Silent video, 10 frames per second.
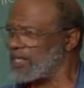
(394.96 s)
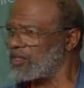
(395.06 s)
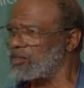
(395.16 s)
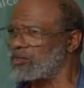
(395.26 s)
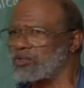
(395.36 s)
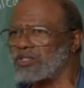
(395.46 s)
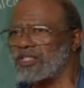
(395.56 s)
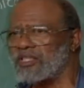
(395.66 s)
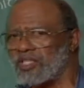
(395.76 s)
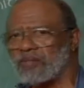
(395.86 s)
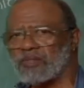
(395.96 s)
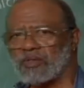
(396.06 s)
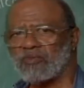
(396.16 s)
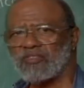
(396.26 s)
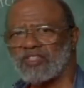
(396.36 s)
goals in terms
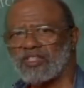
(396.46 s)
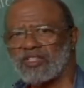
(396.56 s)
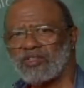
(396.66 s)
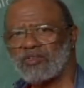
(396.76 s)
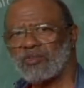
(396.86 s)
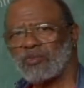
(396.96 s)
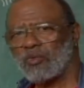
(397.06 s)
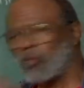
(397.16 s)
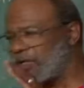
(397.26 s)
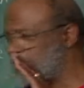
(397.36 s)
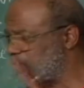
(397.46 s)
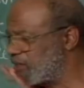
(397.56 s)
of what